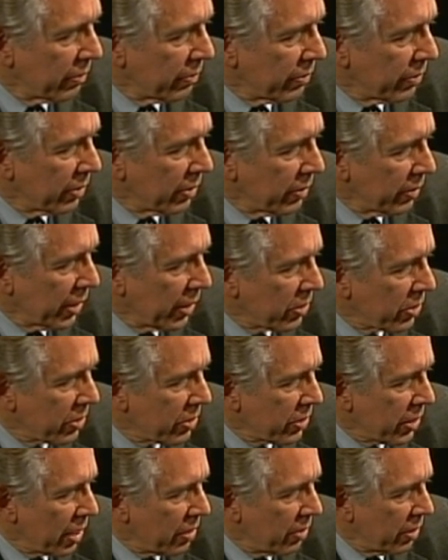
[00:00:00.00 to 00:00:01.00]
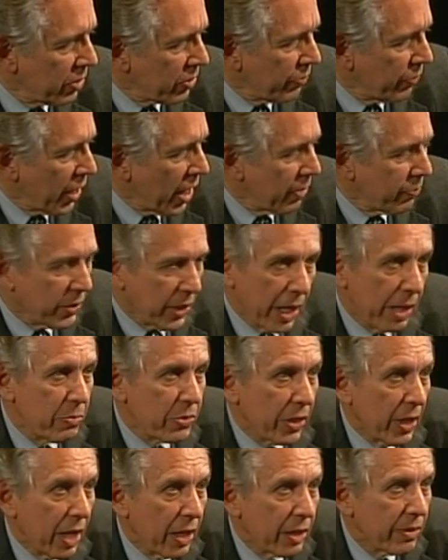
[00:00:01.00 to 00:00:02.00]
let's say it's 5 times
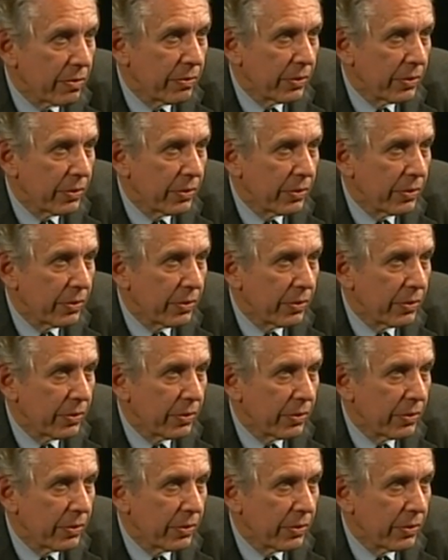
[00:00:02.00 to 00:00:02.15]
that,